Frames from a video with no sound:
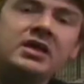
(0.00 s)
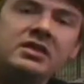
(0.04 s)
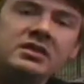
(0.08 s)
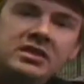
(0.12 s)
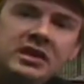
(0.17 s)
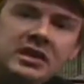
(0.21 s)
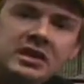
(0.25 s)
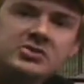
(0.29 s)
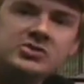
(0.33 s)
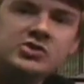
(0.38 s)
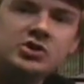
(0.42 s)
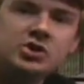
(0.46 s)

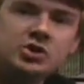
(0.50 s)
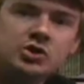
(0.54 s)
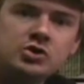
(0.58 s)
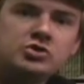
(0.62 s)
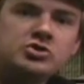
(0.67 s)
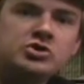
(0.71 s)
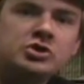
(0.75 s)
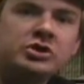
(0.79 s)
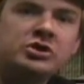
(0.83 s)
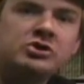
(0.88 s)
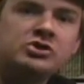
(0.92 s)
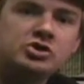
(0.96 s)
These are
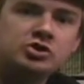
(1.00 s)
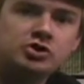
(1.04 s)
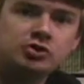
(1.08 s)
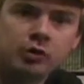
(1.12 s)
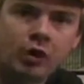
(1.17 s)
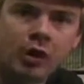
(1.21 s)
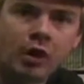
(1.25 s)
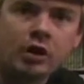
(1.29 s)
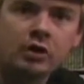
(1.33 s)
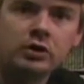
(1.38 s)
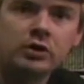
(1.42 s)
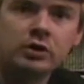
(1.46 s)
usually
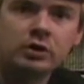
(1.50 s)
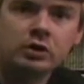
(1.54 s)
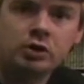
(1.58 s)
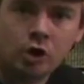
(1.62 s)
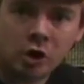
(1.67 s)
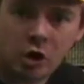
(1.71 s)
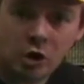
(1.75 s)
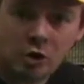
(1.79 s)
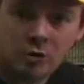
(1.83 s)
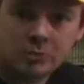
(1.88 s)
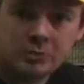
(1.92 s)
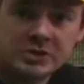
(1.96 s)
stronger
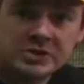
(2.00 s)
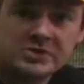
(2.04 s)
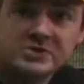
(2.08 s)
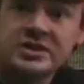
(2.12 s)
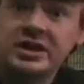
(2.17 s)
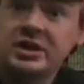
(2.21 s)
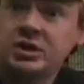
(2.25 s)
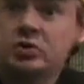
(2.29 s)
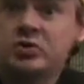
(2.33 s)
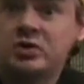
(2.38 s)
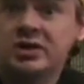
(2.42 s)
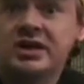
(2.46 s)
komas
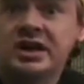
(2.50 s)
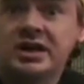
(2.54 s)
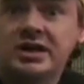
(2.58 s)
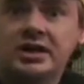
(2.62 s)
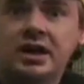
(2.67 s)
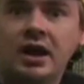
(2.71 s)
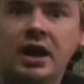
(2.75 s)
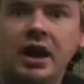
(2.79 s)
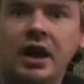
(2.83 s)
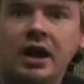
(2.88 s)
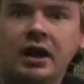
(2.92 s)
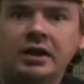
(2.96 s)
that you can
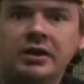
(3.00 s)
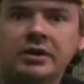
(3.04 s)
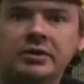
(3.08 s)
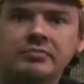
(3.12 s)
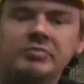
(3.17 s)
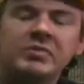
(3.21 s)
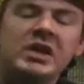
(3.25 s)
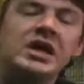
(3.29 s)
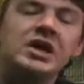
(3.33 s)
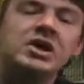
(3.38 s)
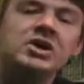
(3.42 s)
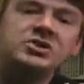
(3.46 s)
unlock.
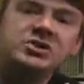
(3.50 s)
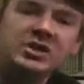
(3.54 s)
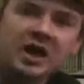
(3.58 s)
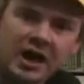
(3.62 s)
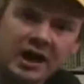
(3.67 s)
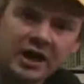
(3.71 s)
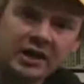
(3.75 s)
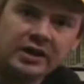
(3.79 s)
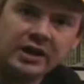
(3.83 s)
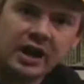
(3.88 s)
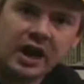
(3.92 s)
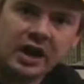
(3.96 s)
To
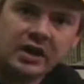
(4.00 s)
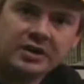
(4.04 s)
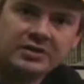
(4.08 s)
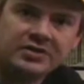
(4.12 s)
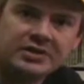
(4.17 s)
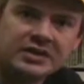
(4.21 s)
unlock